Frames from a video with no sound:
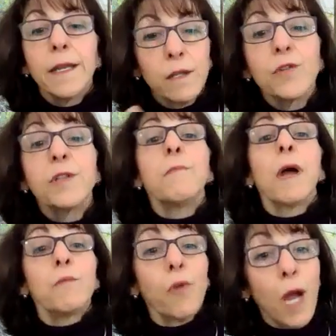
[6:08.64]
learned in
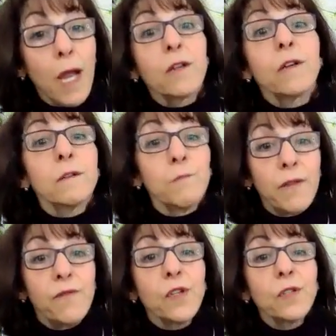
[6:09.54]
my
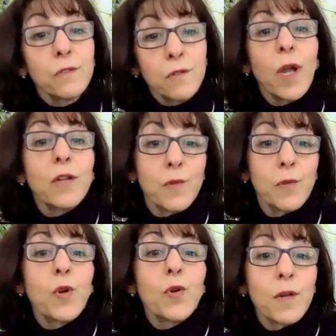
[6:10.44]
first graduate
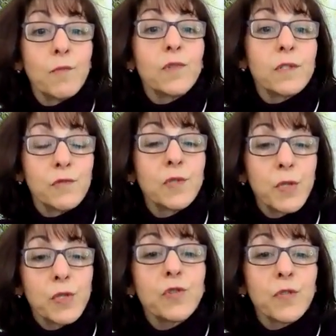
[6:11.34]
program was just
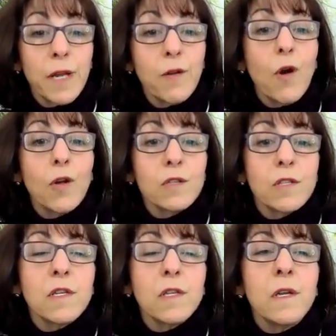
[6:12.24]
spiritual
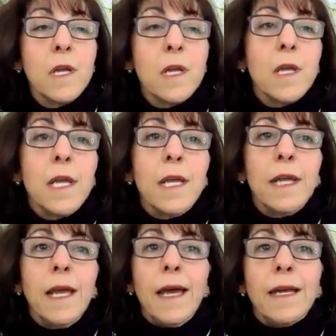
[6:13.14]
psychology.
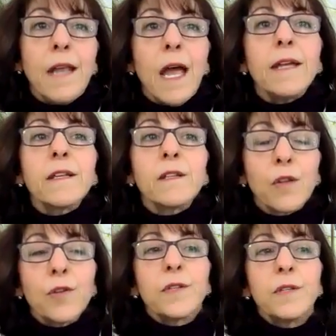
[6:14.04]
And I had
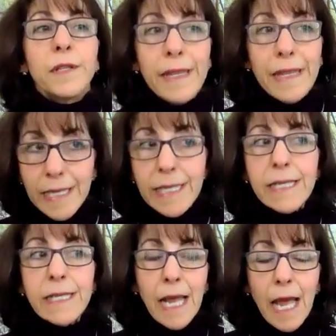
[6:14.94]
learned
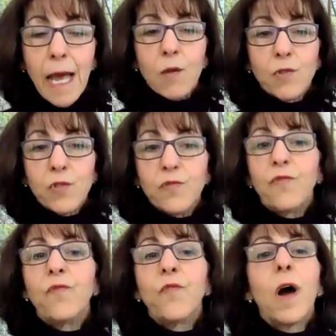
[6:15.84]
then how to
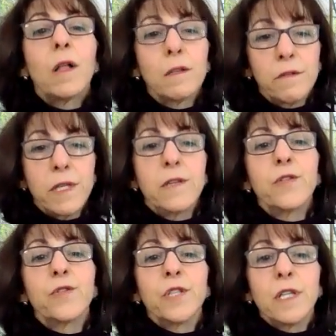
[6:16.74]
follow the
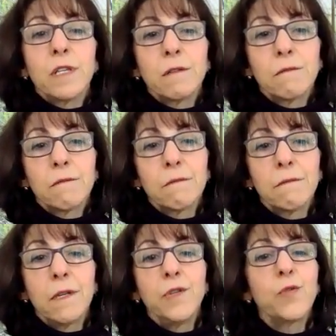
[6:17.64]
energy.
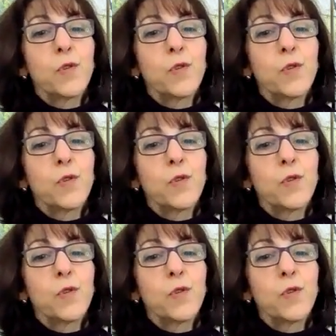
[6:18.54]
And you